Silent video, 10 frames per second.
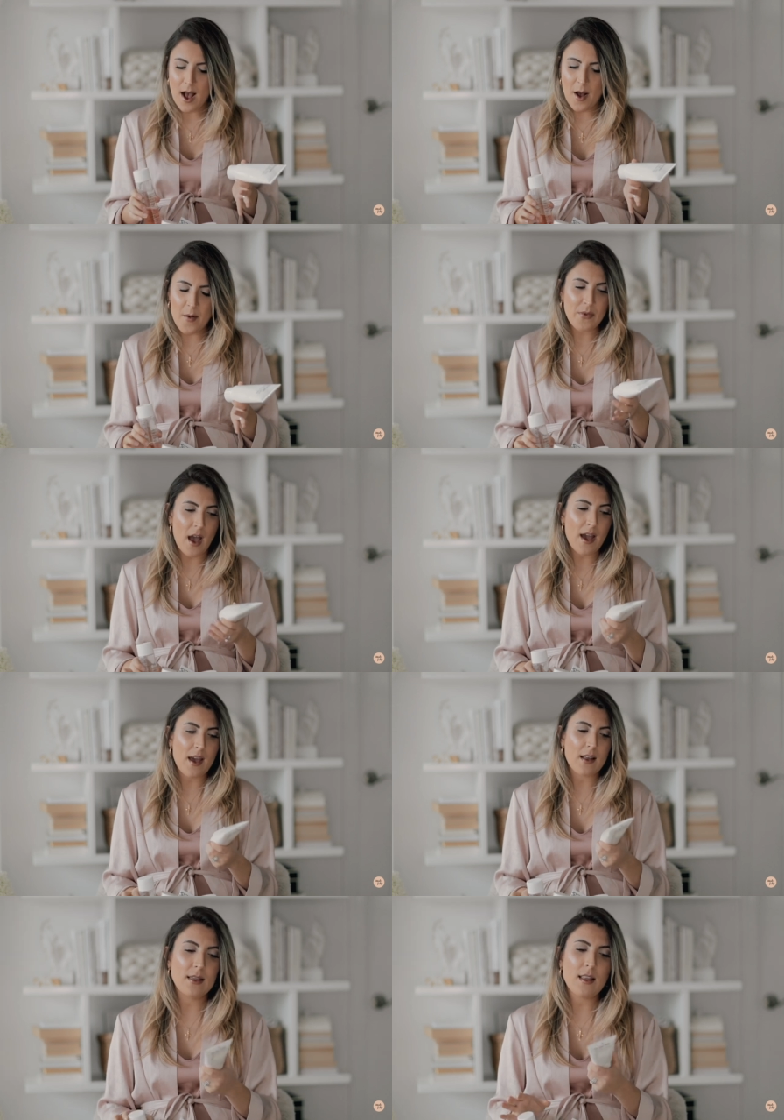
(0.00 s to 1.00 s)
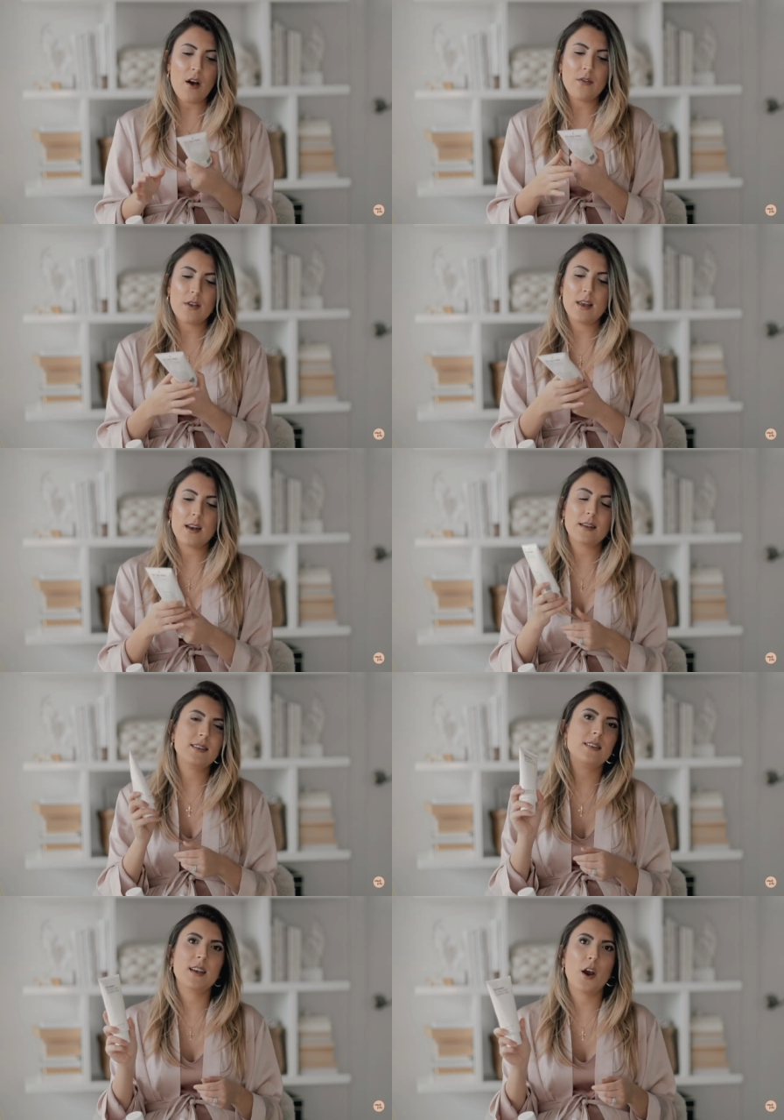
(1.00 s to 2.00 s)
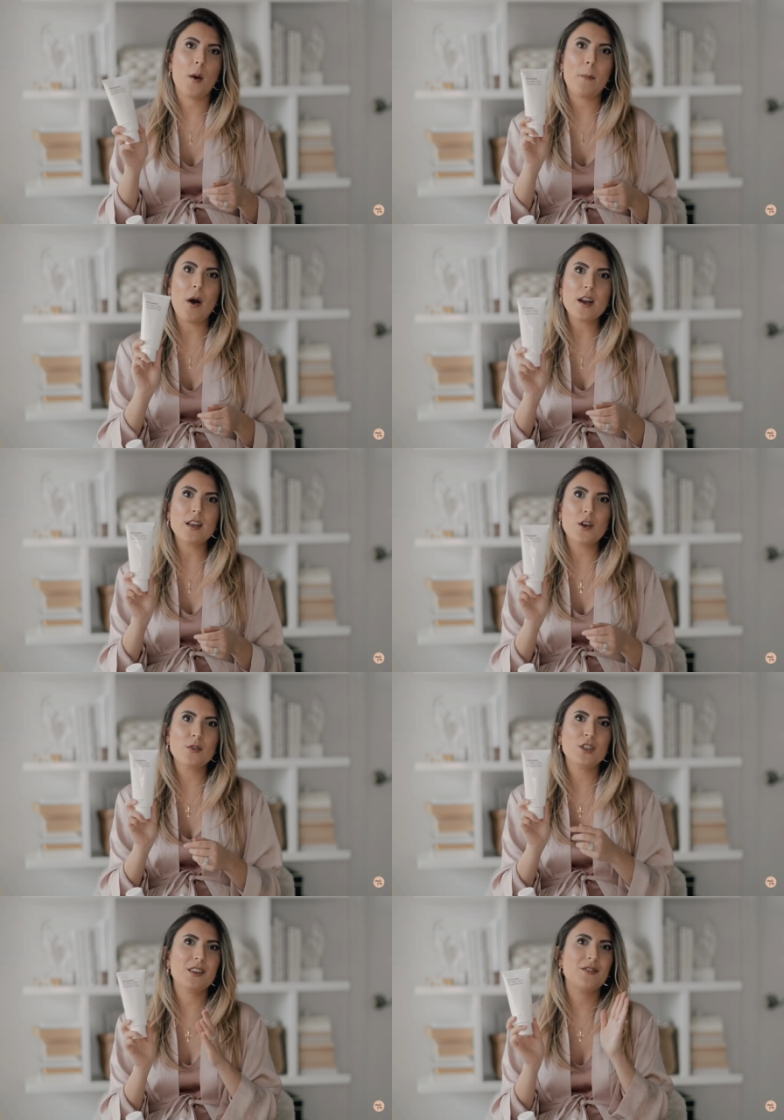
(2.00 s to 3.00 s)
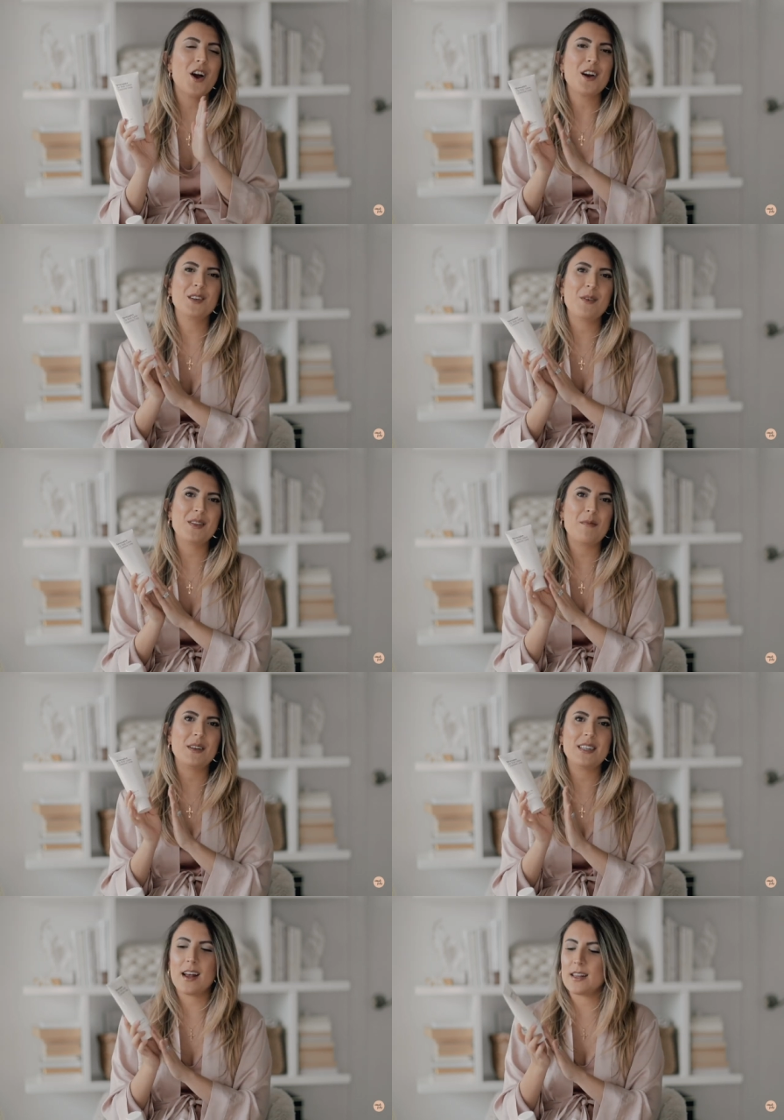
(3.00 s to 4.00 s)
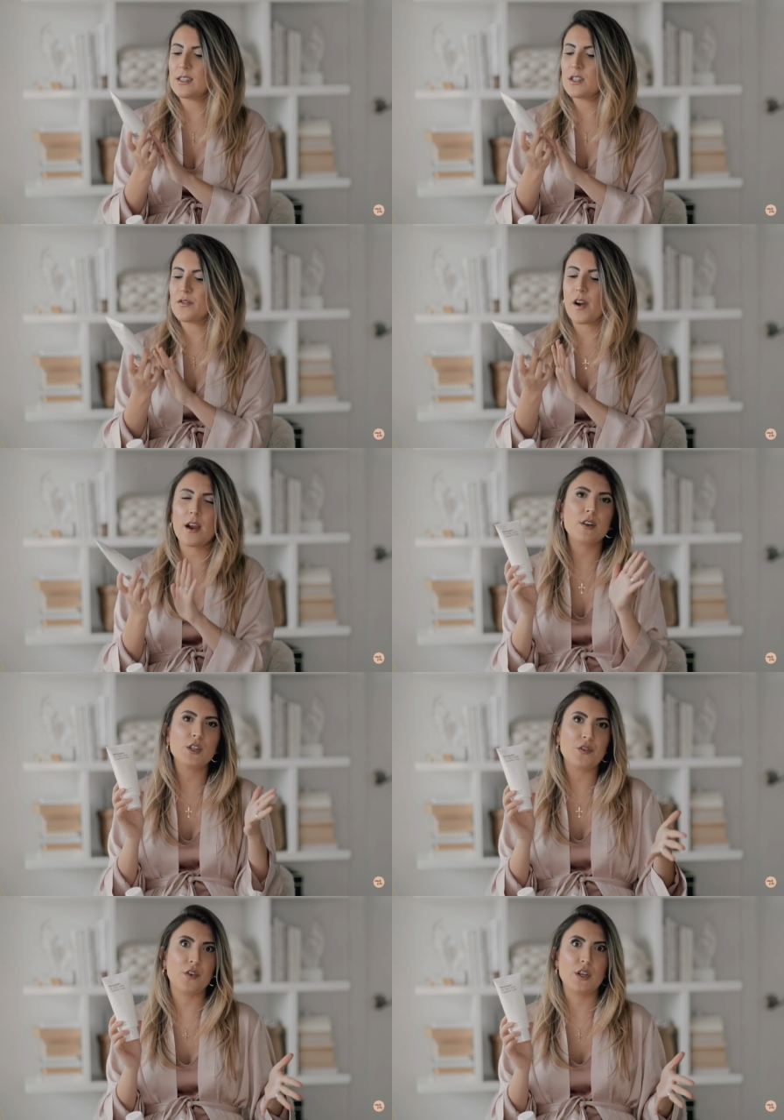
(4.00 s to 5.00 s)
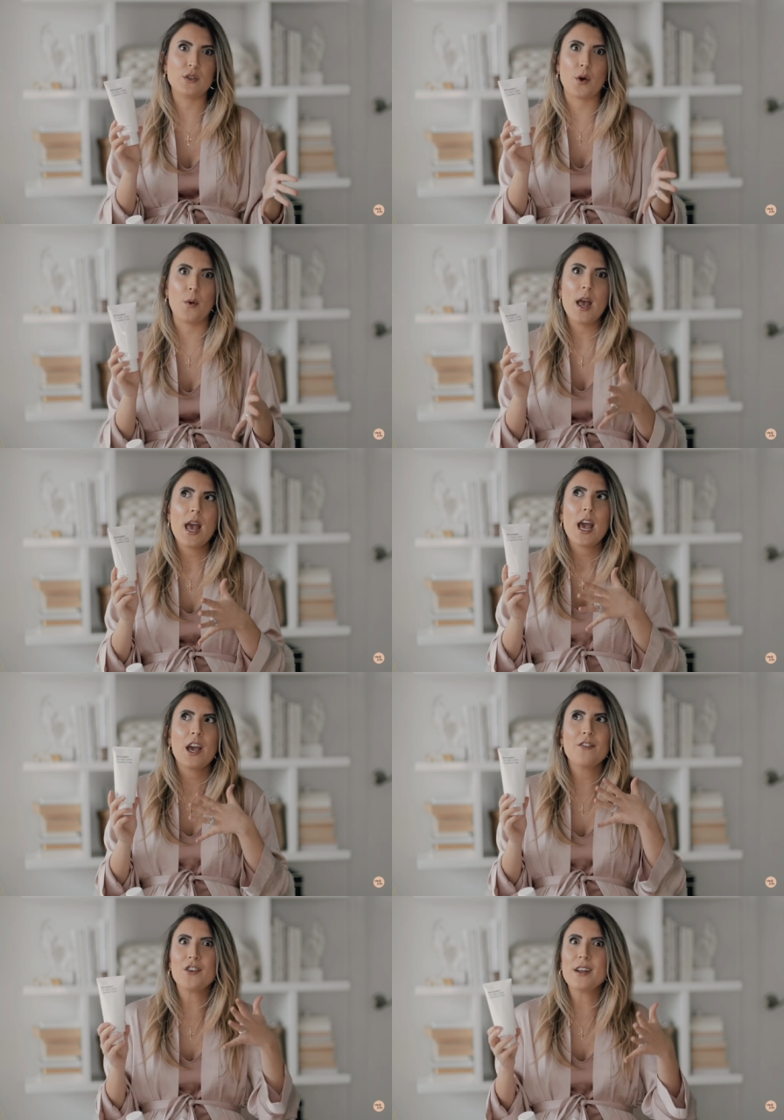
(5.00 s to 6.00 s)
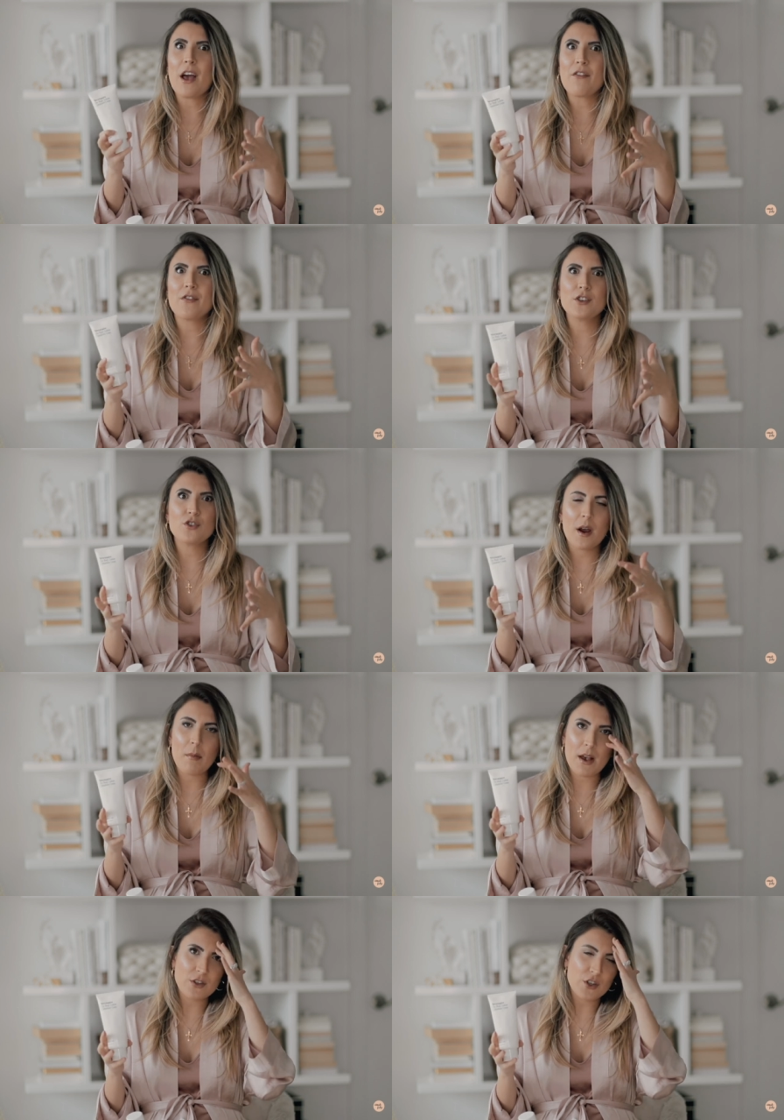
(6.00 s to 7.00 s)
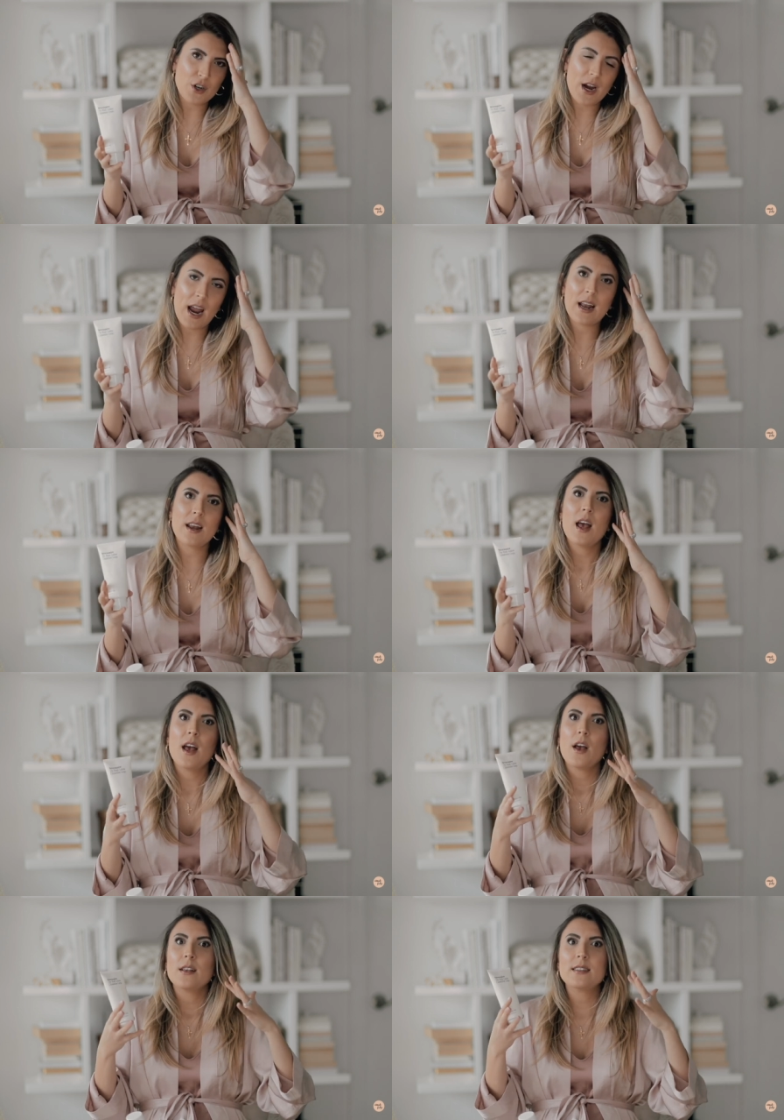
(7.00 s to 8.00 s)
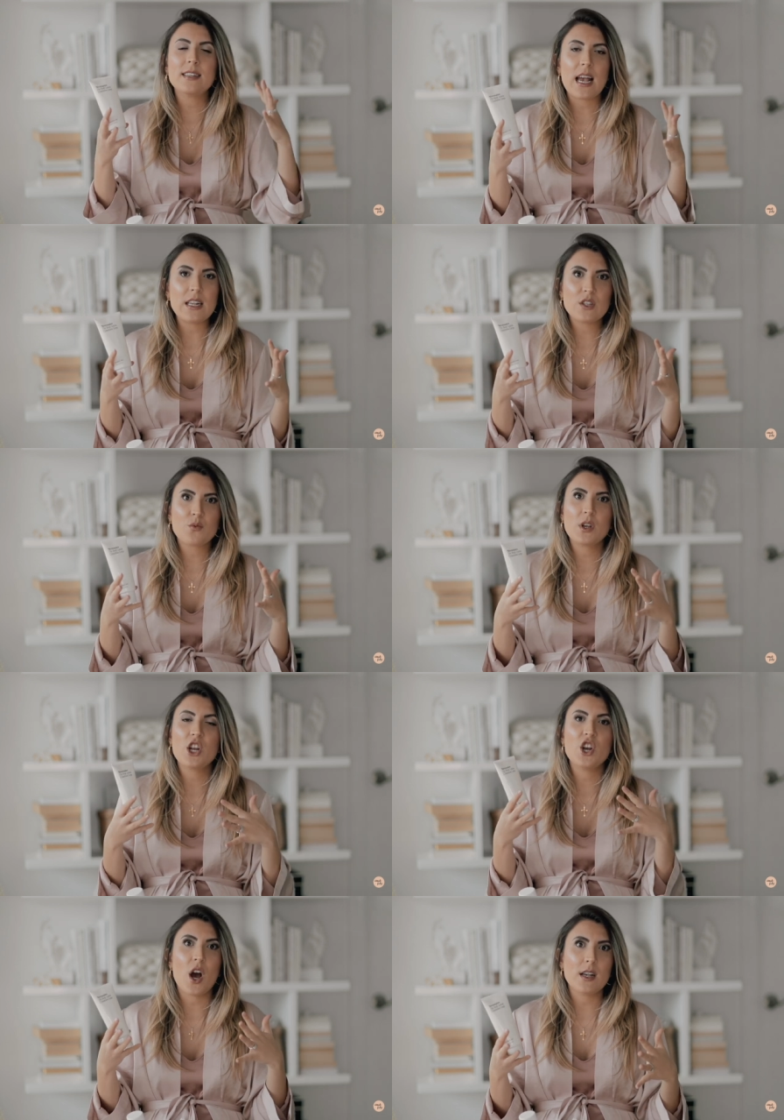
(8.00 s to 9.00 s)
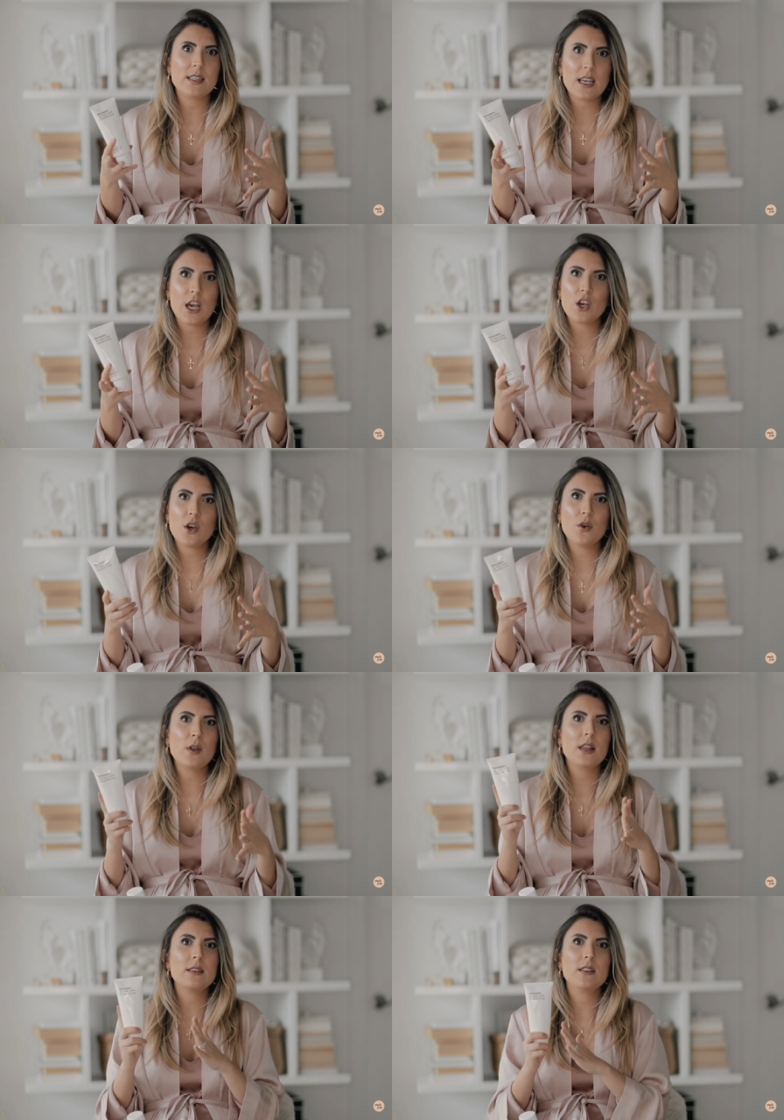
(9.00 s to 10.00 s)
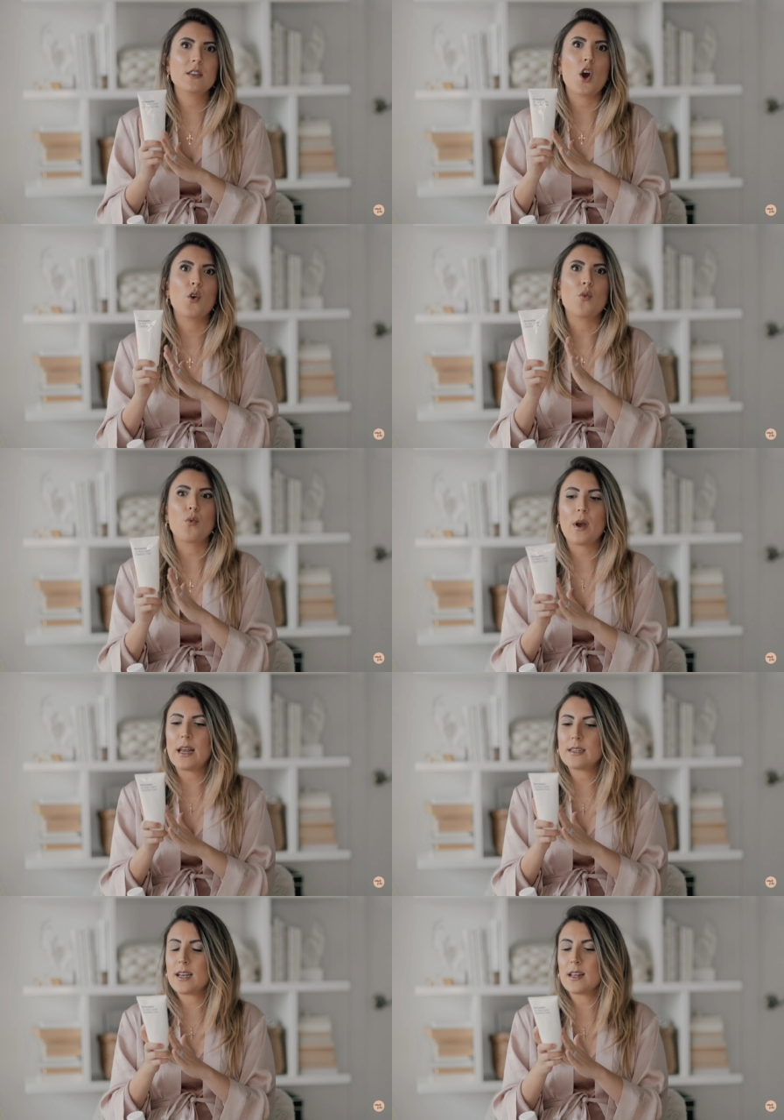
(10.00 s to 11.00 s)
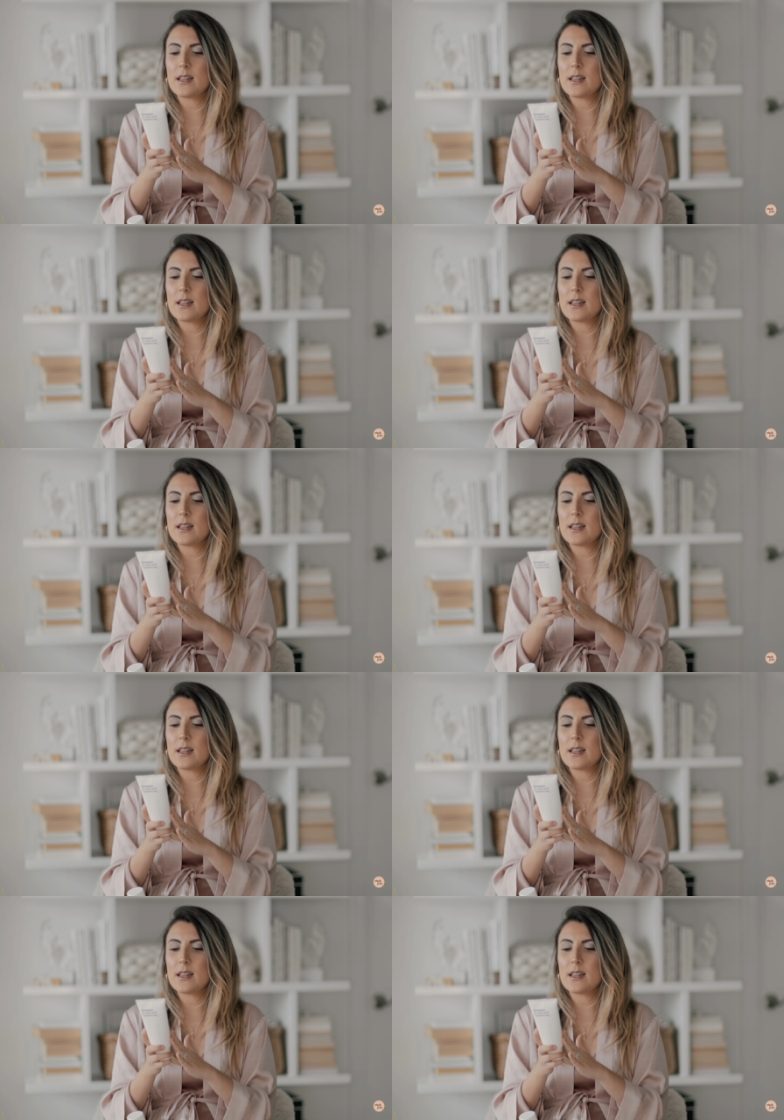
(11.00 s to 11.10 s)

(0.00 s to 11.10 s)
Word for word: Um, I love the Necessaire body lotion. I've talked about them a ton. This is fragrance free. So if you're in that first trimester and scents really nauseate you, this is great.